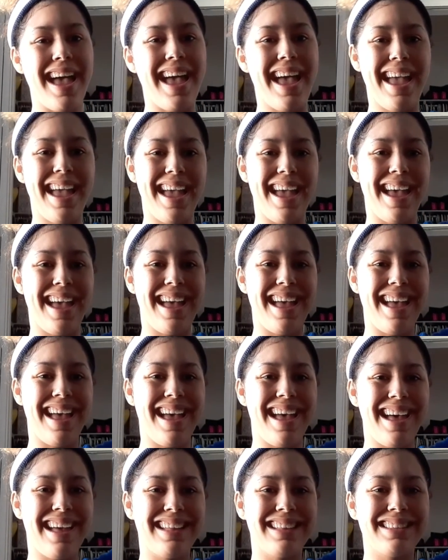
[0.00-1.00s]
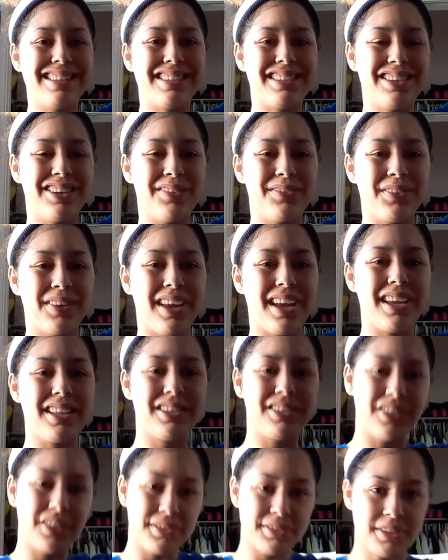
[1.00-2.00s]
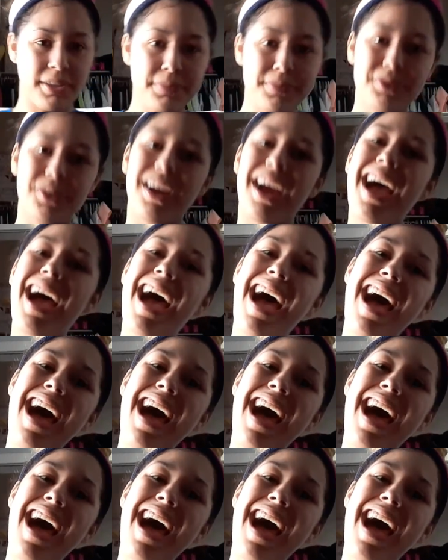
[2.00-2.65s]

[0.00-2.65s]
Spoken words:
And don't forget to subscribe.